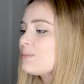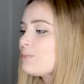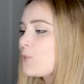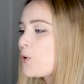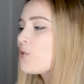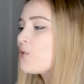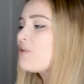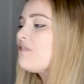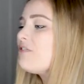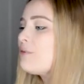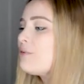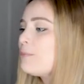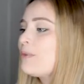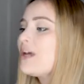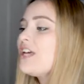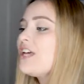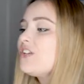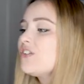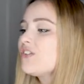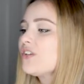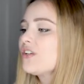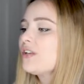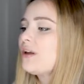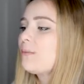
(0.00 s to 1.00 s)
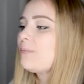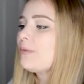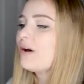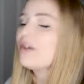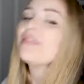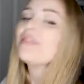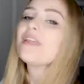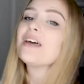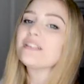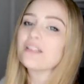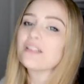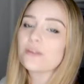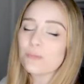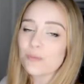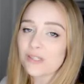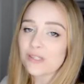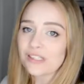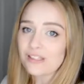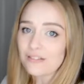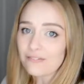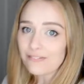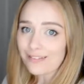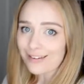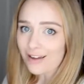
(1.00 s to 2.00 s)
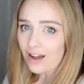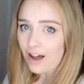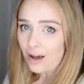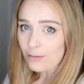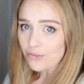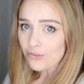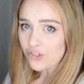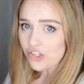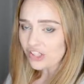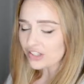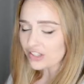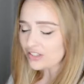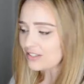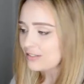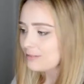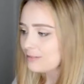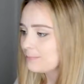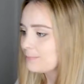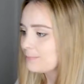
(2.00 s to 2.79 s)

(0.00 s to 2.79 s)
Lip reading: more information about that specific object.